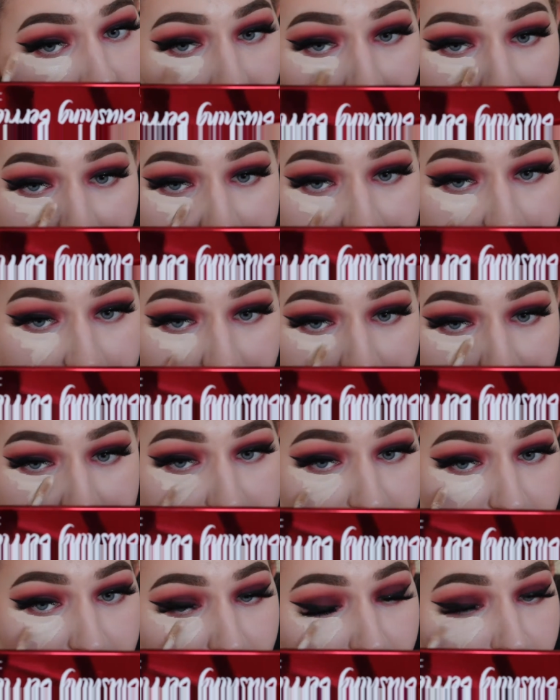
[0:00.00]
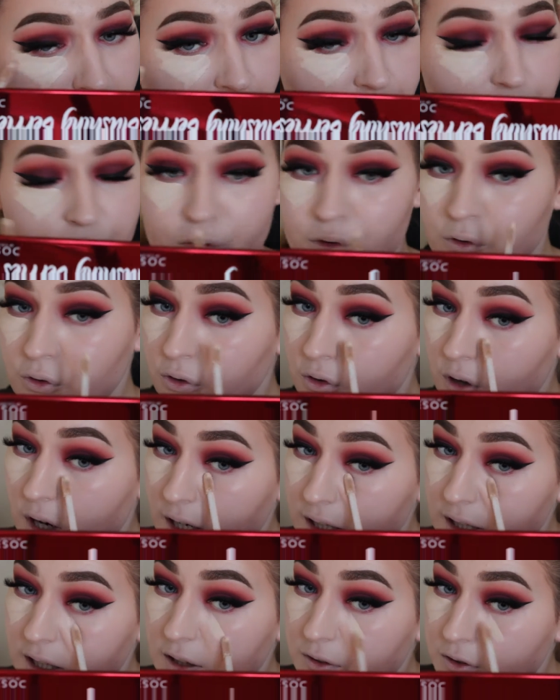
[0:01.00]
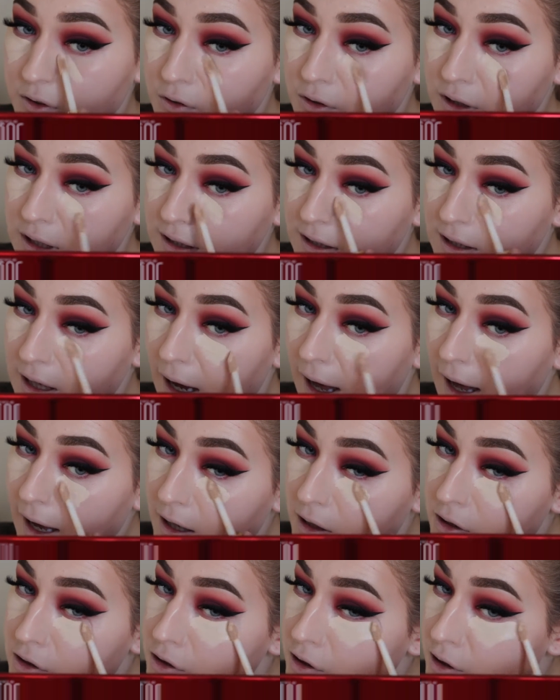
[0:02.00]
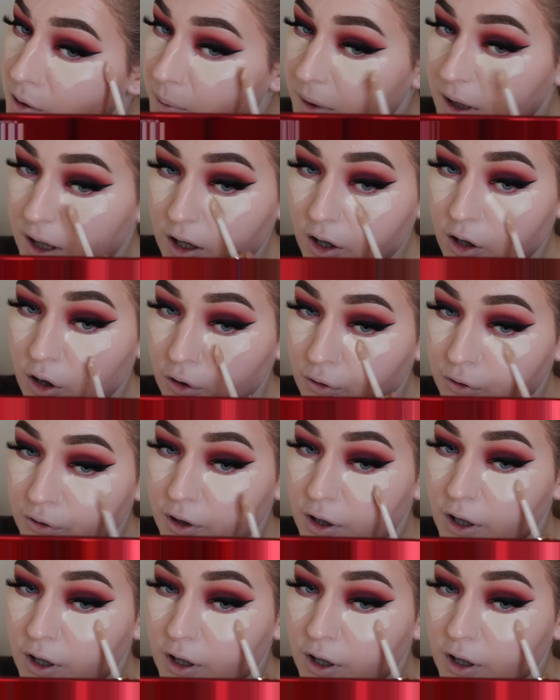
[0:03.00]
I just feel like this is great if you need that extra bit of